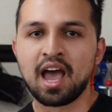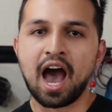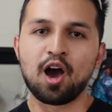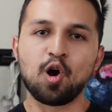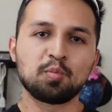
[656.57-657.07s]

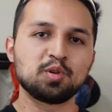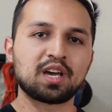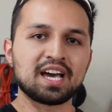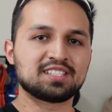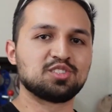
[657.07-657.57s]
I hope you
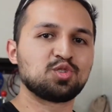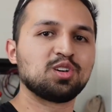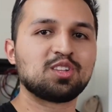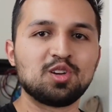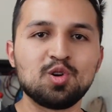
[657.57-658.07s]
guys enjoyed
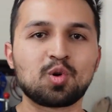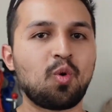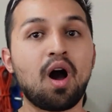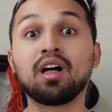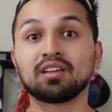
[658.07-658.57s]
the new
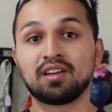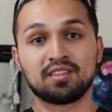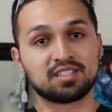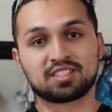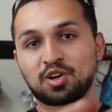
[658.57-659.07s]
quality of
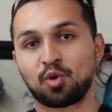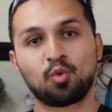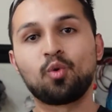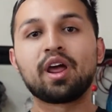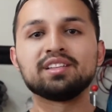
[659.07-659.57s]
this
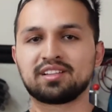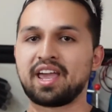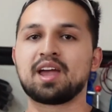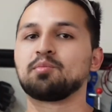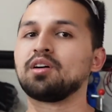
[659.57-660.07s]
great
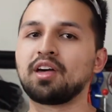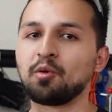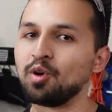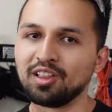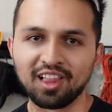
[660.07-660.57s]
camera that
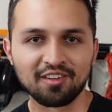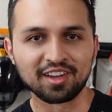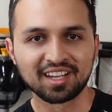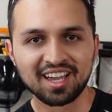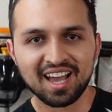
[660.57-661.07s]
we're
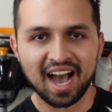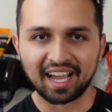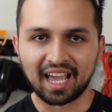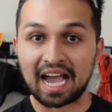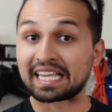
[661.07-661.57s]
loving.
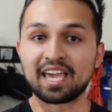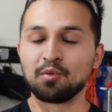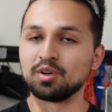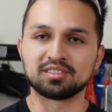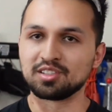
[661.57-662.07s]
I can't
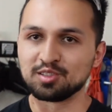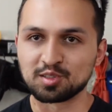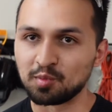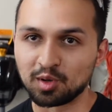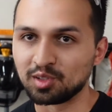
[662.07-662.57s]
wait to use
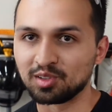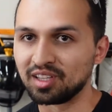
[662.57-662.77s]
it more, dude.